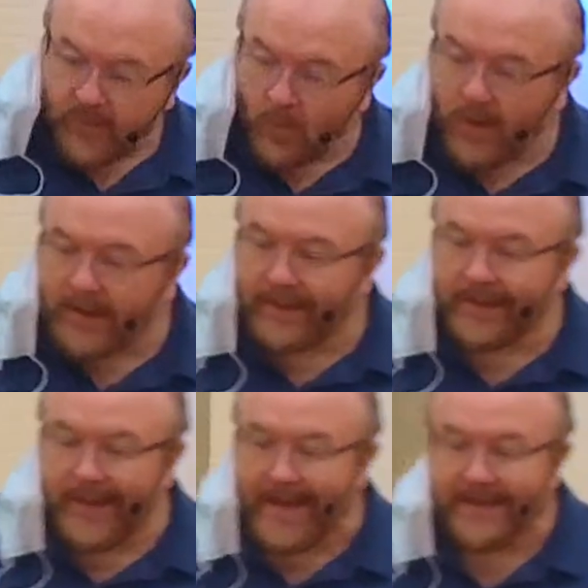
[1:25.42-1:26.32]
What
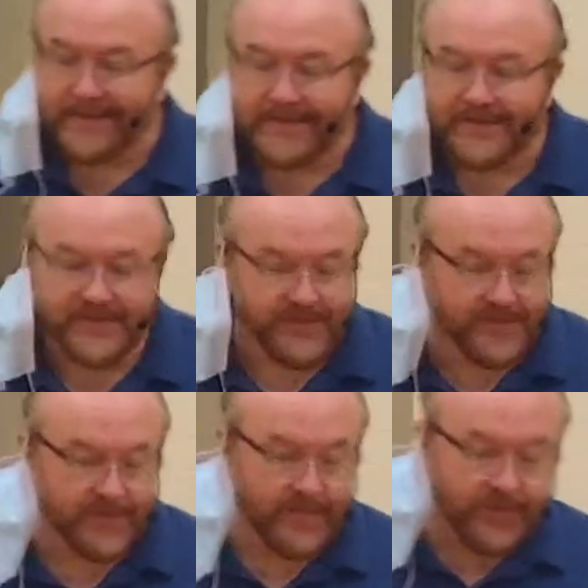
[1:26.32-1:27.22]
lens
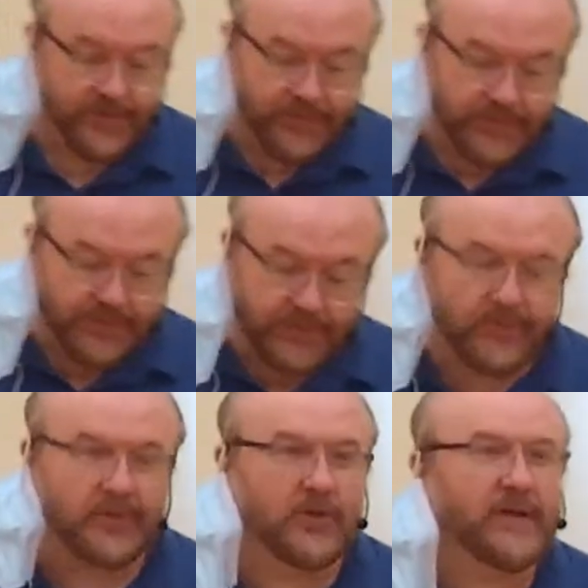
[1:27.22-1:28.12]
do
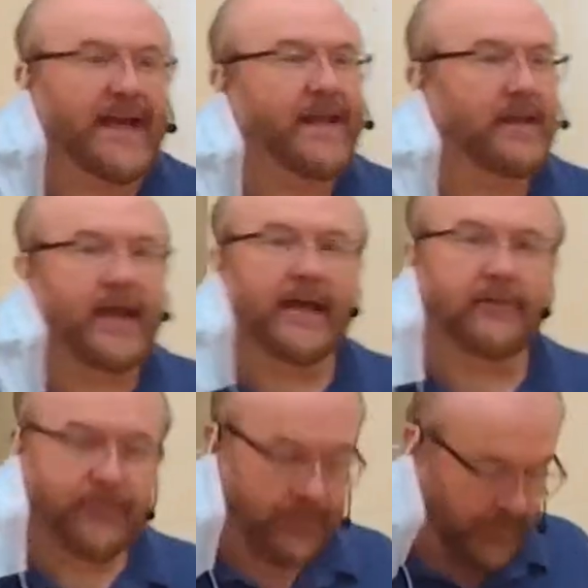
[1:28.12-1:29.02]
you look at
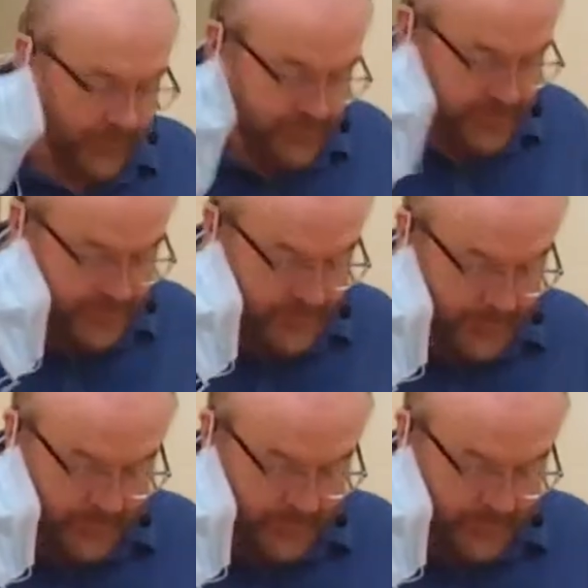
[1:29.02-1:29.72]
life through?